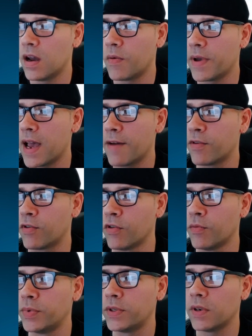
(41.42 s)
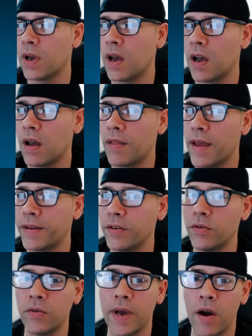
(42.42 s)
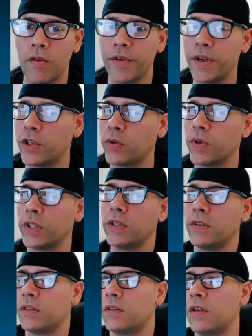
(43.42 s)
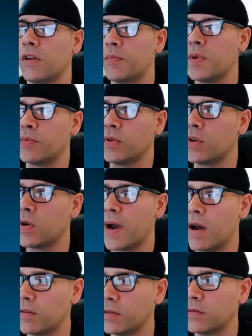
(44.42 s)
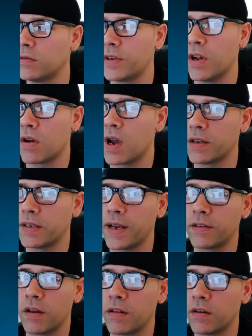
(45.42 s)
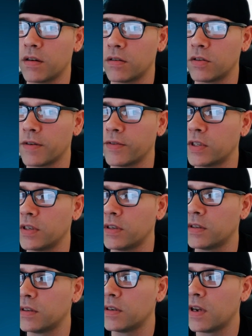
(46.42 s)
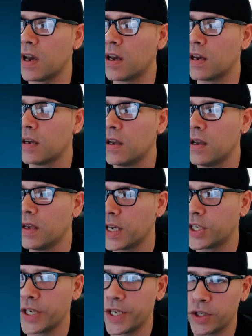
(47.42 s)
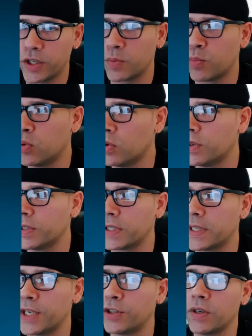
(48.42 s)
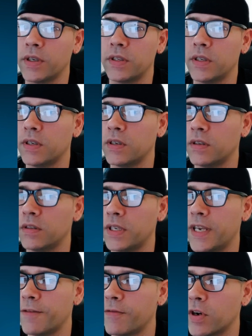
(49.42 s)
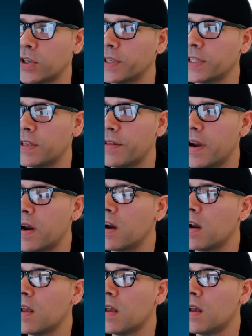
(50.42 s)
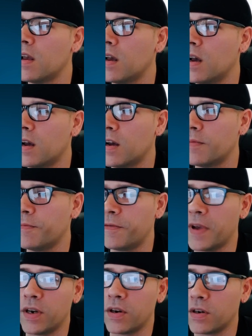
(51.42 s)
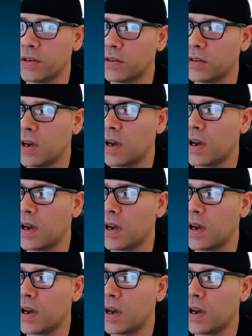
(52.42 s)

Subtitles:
We have groups that do outreach, which is people who go out and contact other services and exchanges, pools, etc. to get Verge listed there. Vendors,